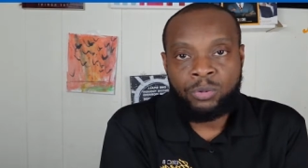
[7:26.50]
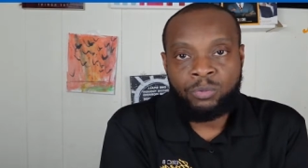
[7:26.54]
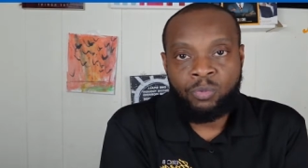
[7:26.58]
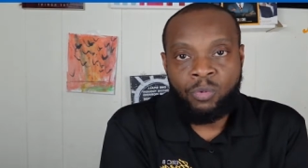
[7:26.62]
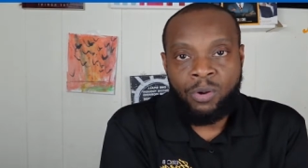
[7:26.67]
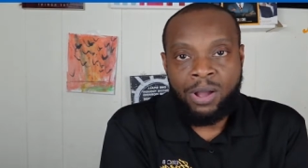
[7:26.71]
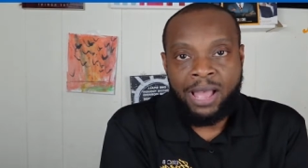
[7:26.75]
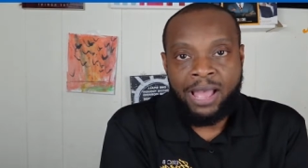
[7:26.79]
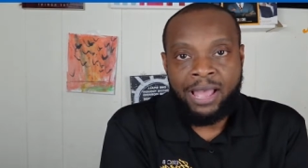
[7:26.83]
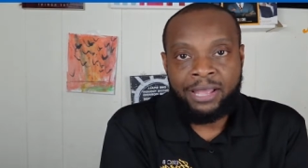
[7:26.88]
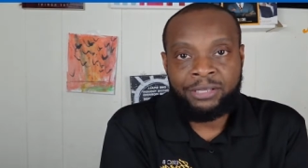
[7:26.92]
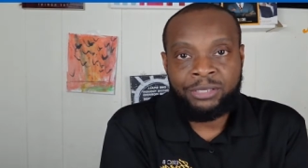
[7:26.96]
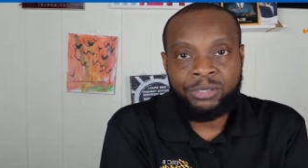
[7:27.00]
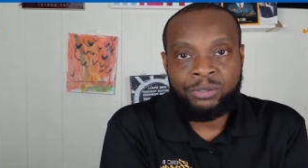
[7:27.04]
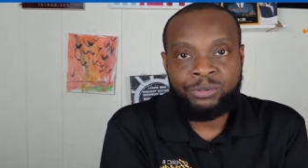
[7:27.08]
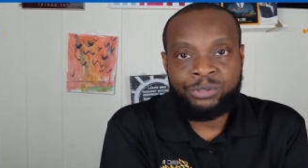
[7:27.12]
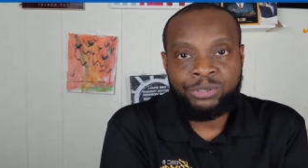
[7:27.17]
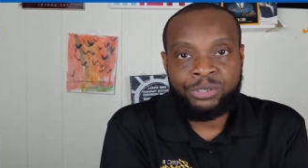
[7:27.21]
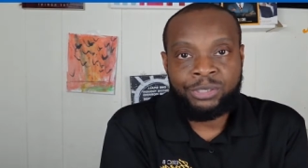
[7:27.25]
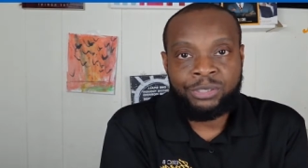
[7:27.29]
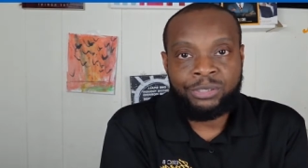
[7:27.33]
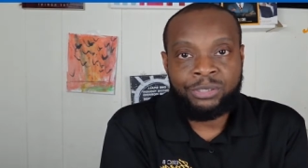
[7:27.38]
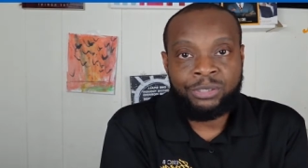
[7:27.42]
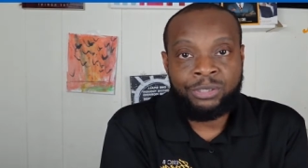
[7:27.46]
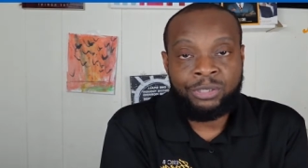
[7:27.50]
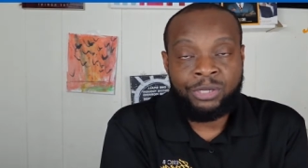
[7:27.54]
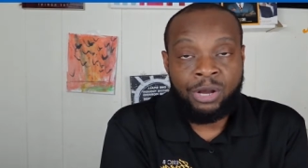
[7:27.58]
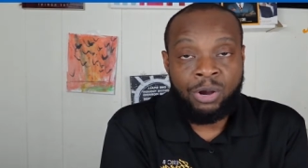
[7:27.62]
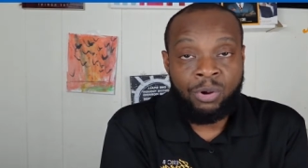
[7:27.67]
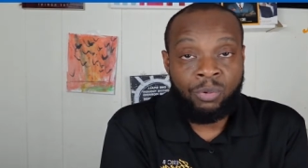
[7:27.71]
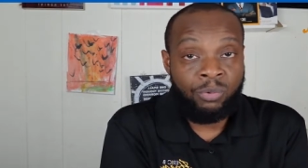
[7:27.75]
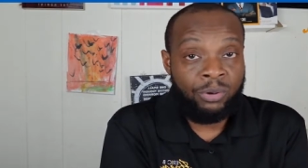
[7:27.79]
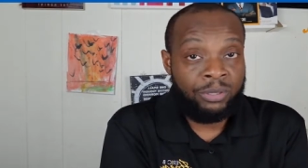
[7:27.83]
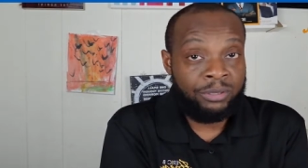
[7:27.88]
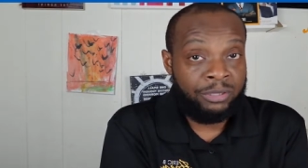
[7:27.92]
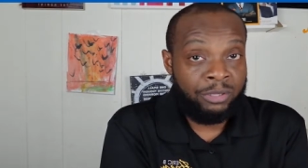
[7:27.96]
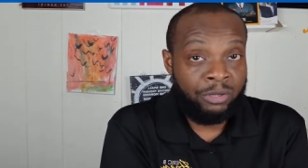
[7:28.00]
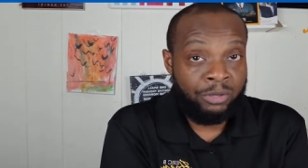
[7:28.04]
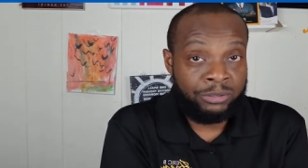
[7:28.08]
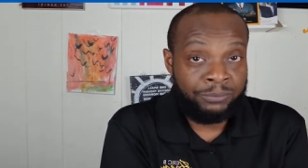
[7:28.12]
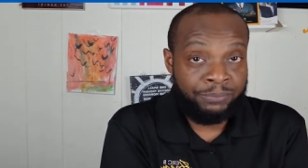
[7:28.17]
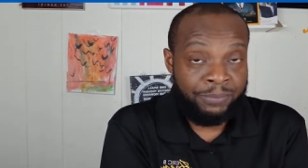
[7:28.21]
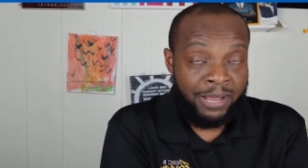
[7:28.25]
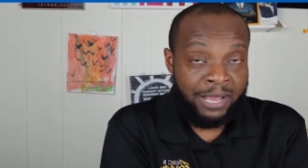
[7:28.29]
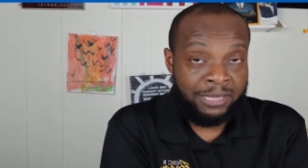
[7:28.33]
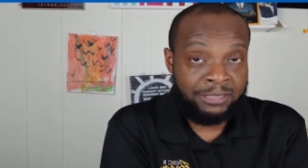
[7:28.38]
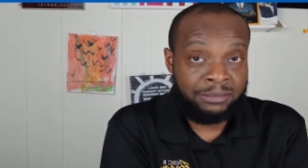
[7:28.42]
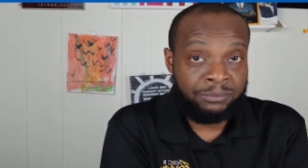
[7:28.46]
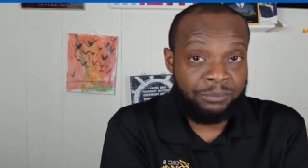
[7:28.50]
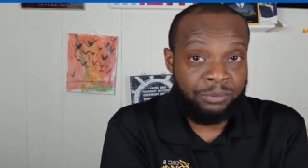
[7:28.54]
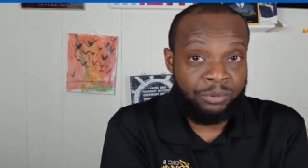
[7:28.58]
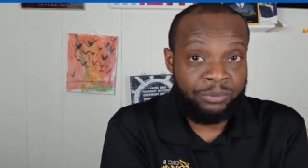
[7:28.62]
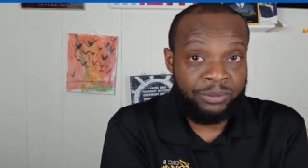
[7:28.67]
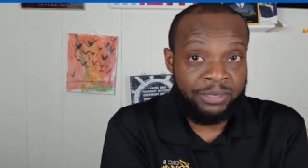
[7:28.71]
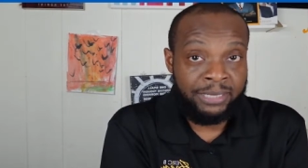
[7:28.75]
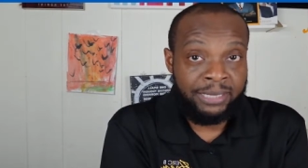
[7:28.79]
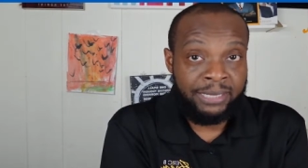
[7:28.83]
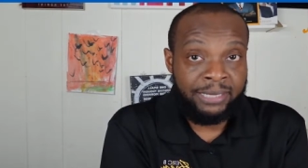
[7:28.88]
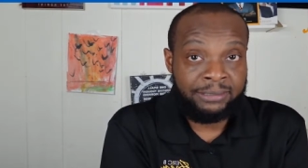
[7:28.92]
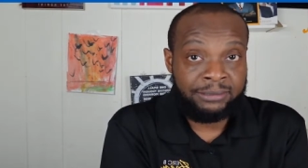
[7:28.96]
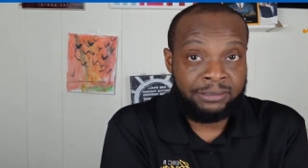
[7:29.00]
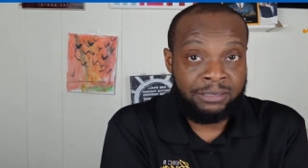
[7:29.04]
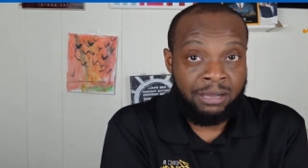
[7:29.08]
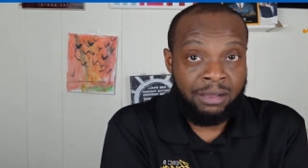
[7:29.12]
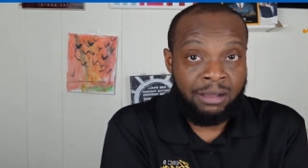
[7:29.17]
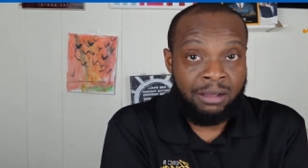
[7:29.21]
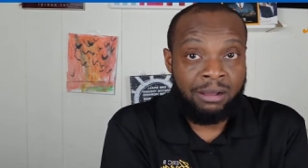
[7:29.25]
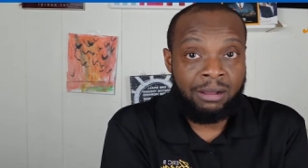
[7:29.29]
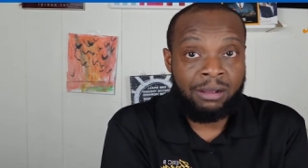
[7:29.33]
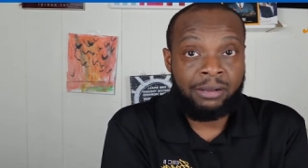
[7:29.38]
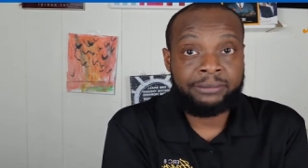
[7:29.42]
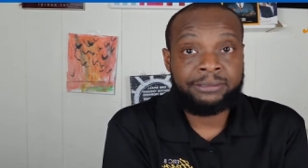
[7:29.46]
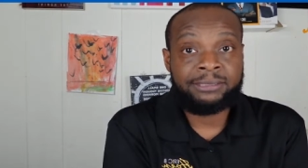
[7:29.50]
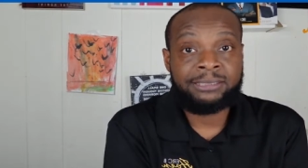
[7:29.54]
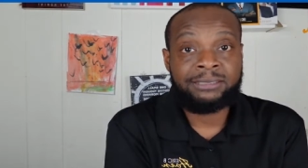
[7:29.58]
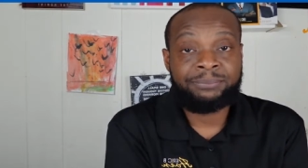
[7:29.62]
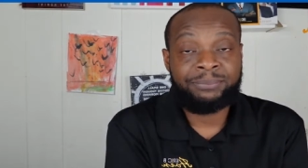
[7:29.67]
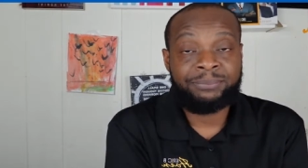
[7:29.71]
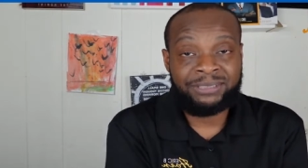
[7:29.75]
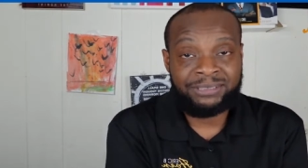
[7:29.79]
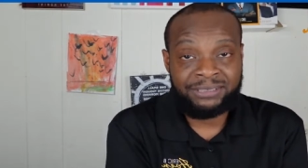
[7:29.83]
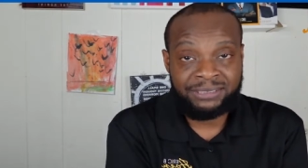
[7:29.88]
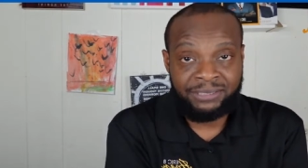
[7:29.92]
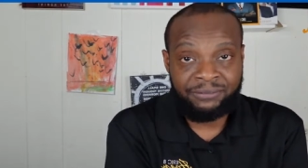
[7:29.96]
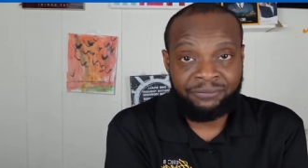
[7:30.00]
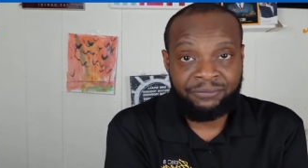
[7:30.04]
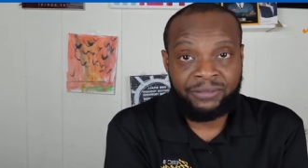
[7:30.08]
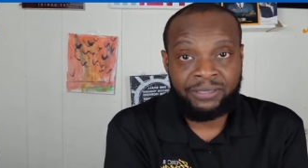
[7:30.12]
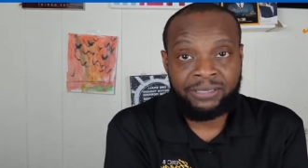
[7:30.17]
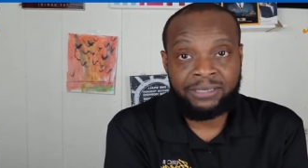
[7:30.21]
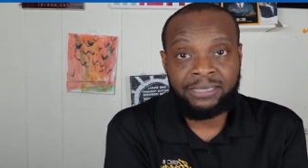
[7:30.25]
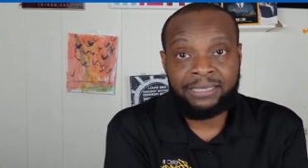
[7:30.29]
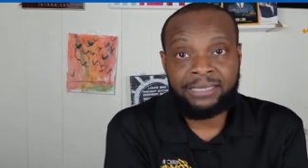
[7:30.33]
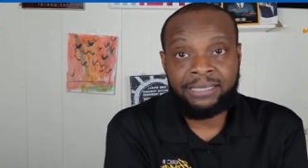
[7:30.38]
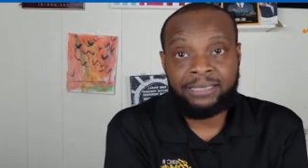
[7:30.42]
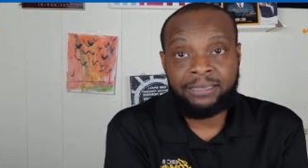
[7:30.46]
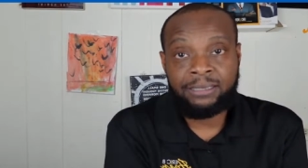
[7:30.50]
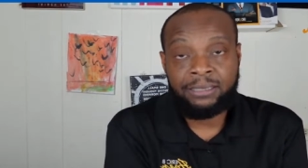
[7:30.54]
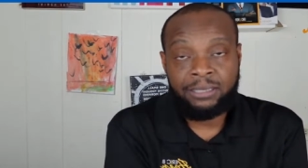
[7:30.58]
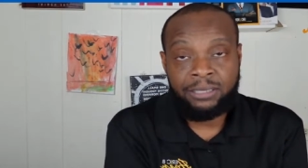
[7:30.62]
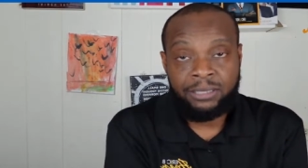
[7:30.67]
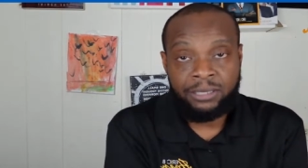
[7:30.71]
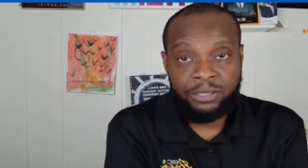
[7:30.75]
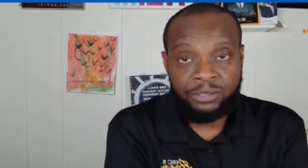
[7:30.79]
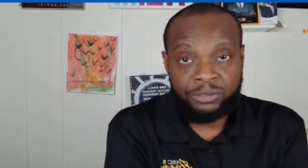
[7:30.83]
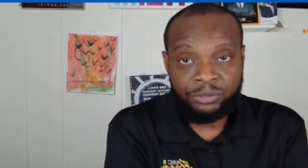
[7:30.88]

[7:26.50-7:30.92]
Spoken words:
on why you shouldn't know what those possible things are, specifically